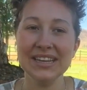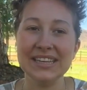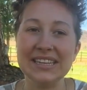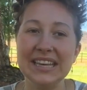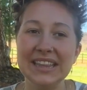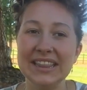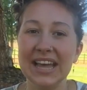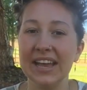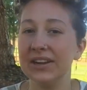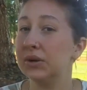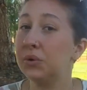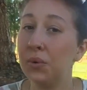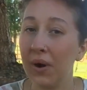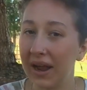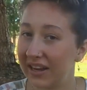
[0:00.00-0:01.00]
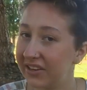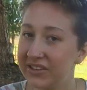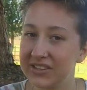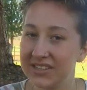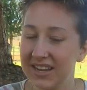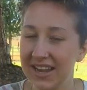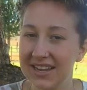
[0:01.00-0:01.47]
get that
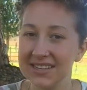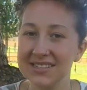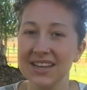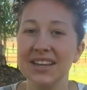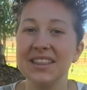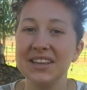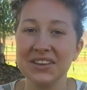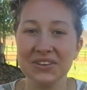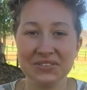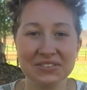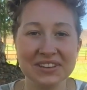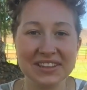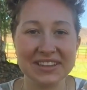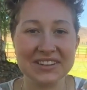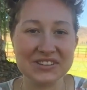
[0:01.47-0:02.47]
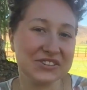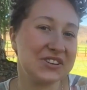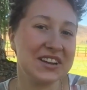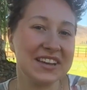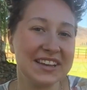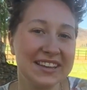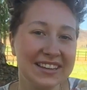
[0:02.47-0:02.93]
acquired taste, I think you'll really enjoy
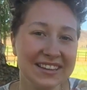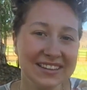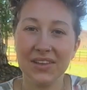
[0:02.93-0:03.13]
it.